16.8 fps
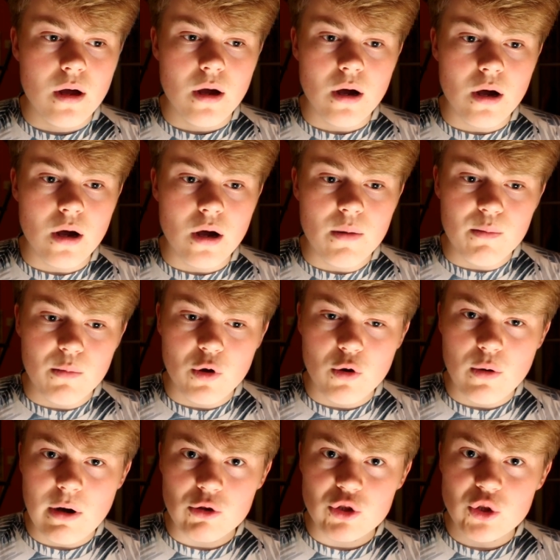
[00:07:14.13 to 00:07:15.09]

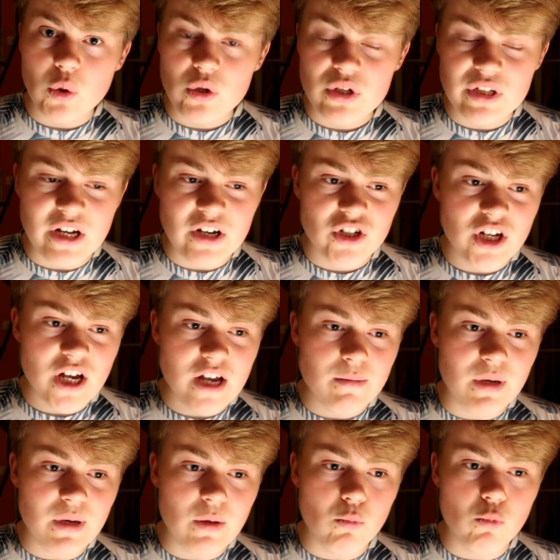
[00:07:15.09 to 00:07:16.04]
Who else?
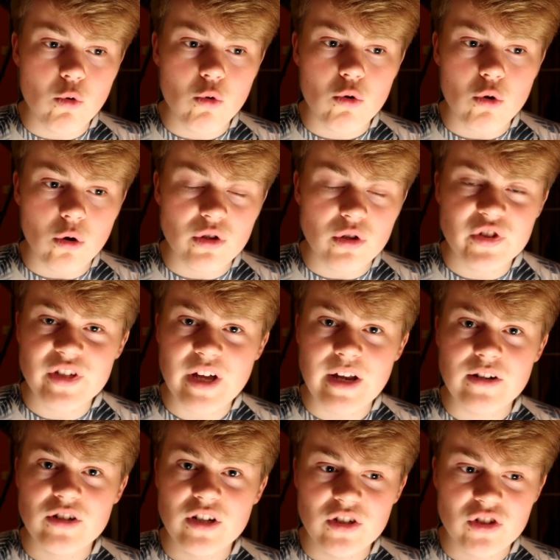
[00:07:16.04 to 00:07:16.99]
Oxlade-Chamberlain, Walcott,
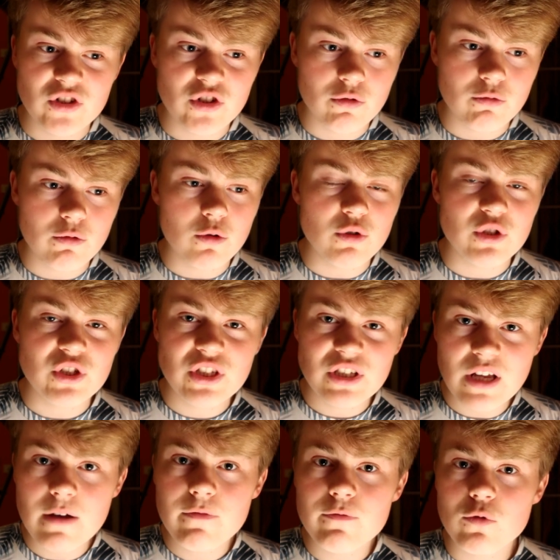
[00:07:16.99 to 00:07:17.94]
Sanchez, Giroud.
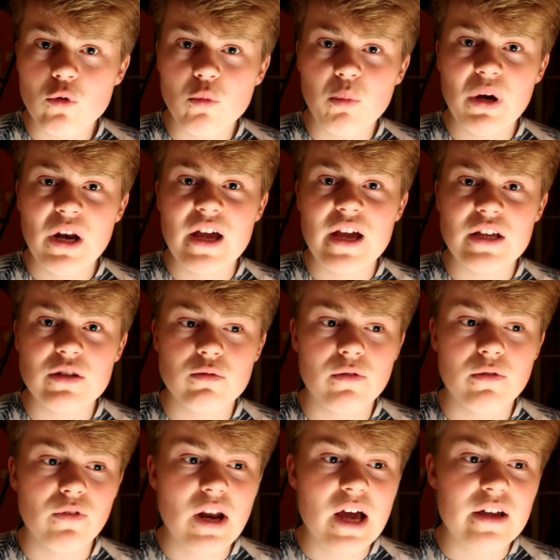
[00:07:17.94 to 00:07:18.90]
Several players
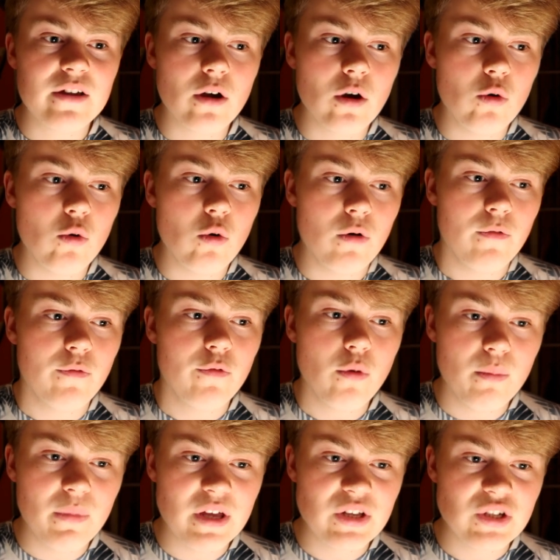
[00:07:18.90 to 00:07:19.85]
we've let go
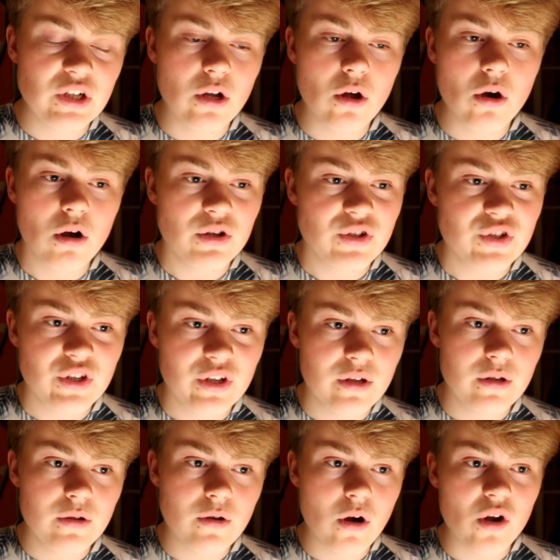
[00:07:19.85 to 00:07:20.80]
from this last
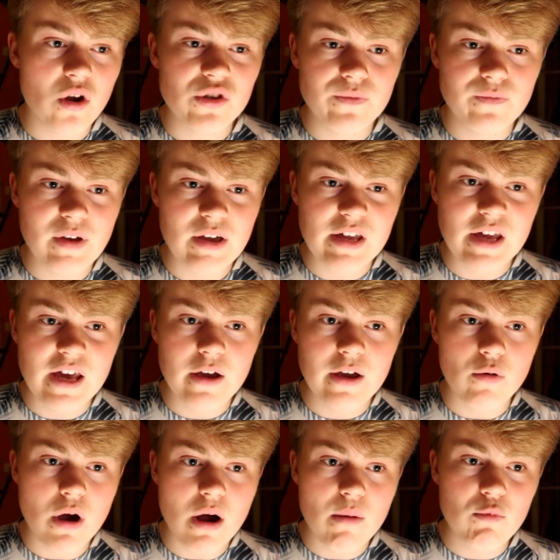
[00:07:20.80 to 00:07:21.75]
Arsene Wenger
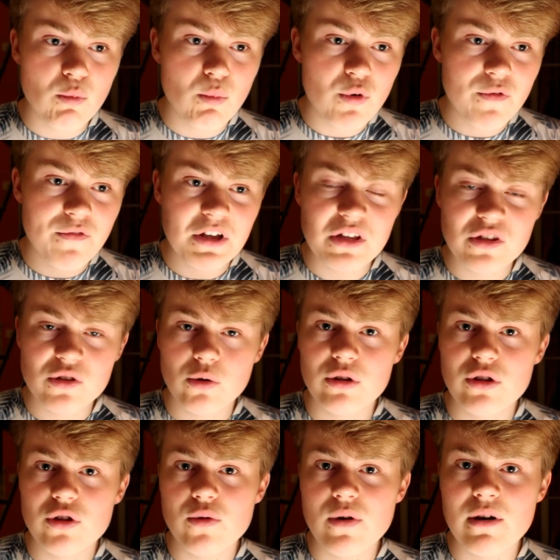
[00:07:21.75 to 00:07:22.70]
era, and we're moving to
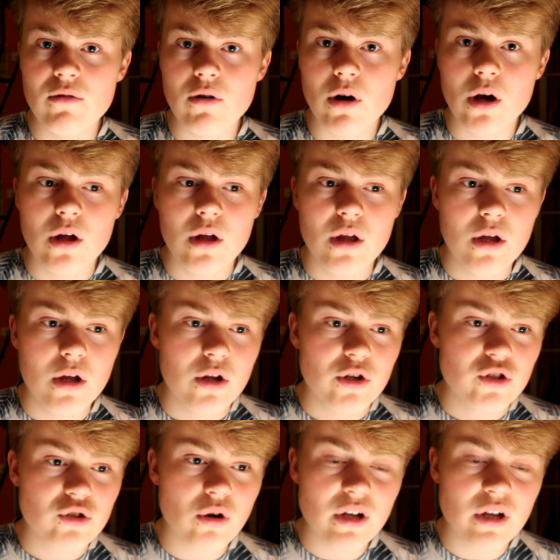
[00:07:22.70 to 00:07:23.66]
a new era,
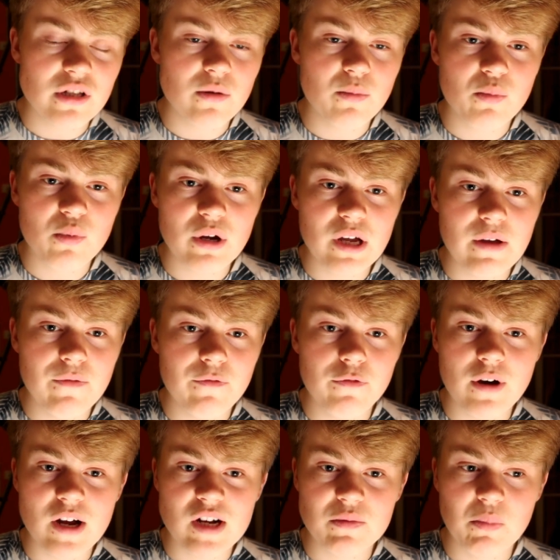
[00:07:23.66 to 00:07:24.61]
trying to bring in
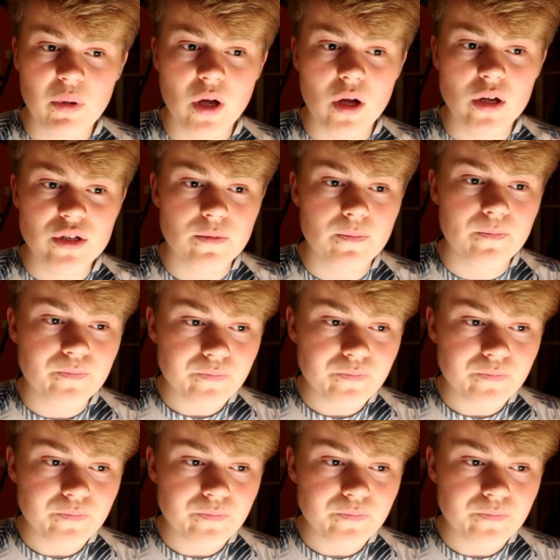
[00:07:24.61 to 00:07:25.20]
fresh blood.